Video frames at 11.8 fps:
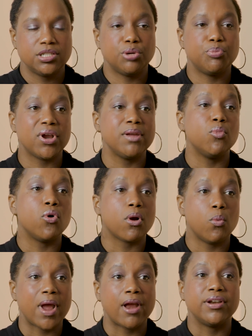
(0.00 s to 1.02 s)
to bring more
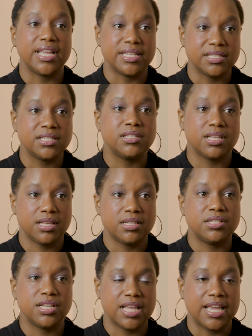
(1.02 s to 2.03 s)
awareness to
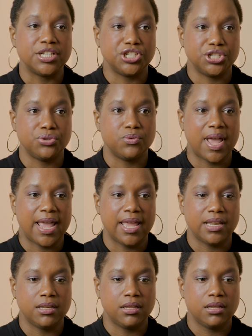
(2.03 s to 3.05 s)
the issue,
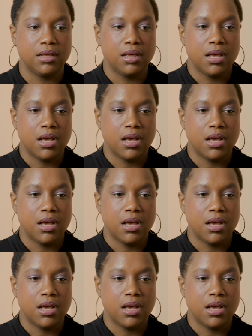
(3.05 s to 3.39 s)
and